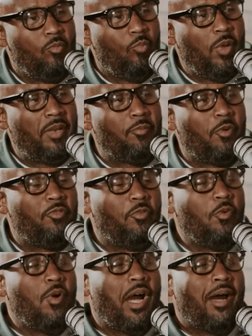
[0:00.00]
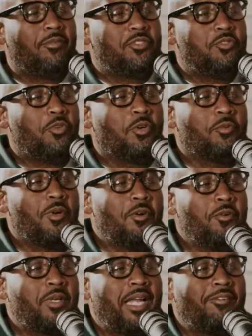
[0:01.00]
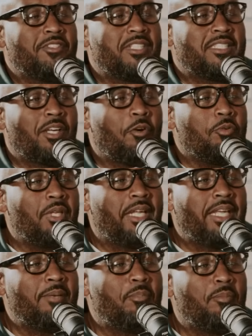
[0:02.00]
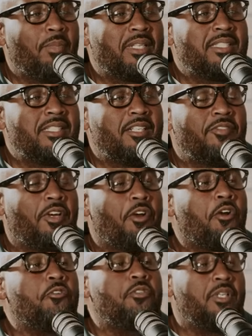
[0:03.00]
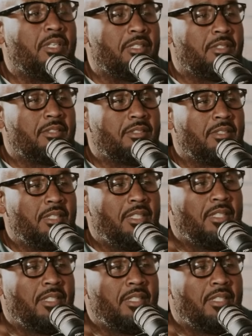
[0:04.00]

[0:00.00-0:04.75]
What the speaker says: When before I was doing wrong and I was just only helping myself and hurting others.